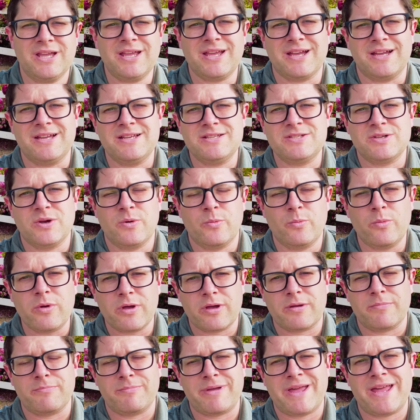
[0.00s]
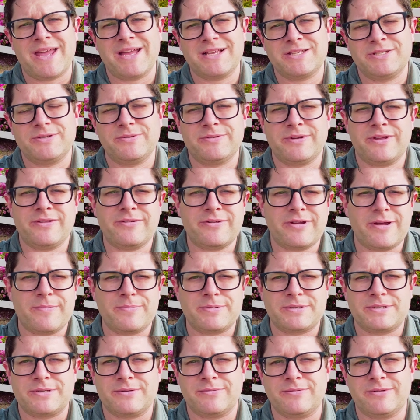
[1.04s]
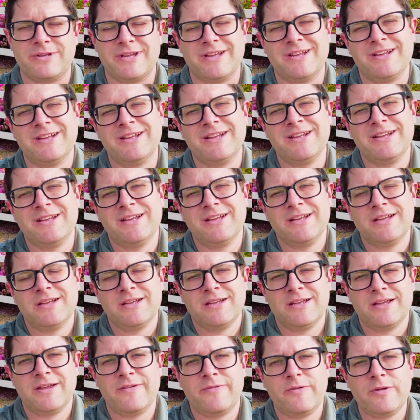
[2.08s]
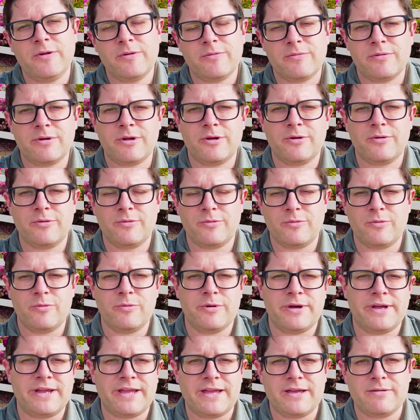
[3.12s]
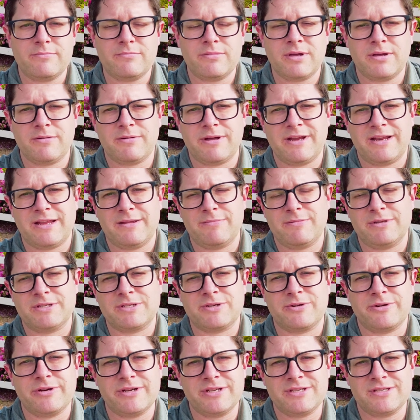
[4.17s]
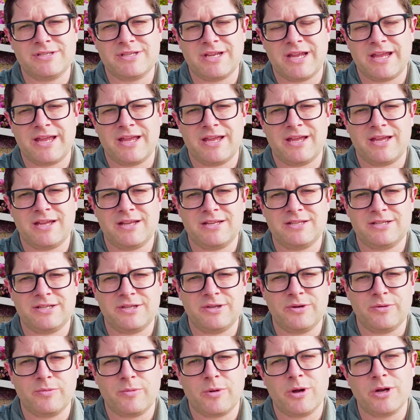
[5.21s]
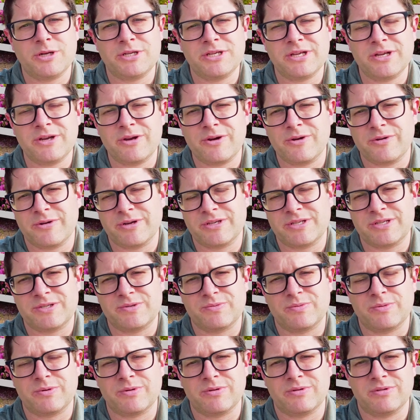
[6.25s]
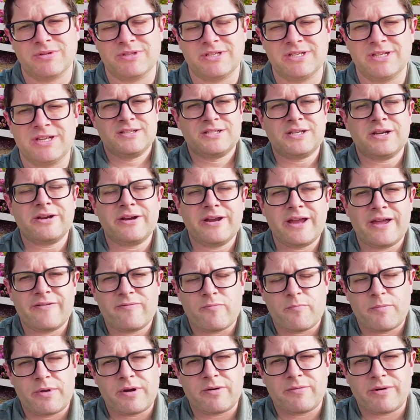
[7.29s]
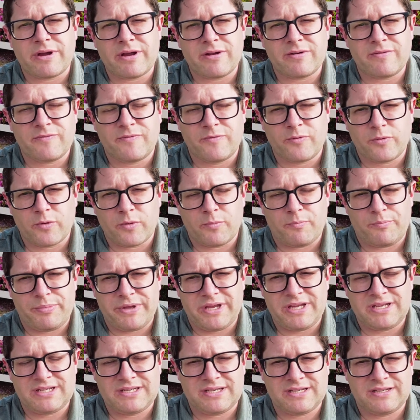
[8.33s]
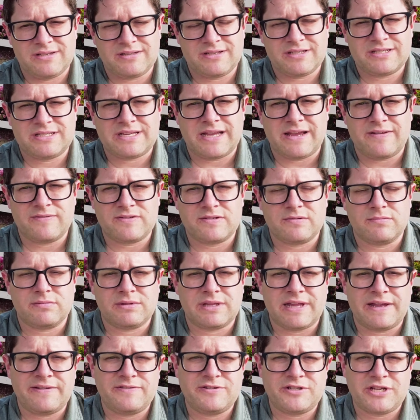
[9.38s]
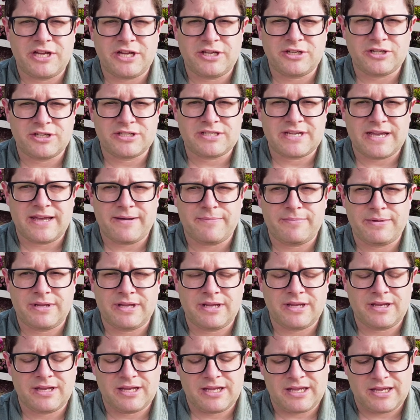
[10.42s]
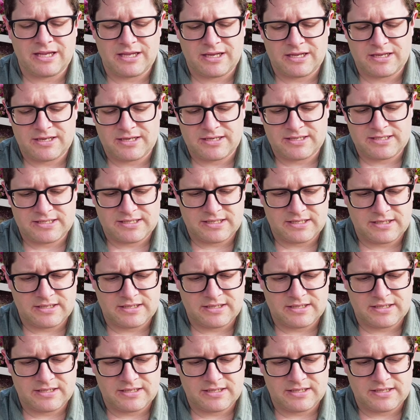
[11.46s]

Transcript: guys, welcome back to another episode. If you don't know who I am, my name is Chris and you're watching Chris's World. Sorry I haven't been around for a bit. I just have some life changes happening and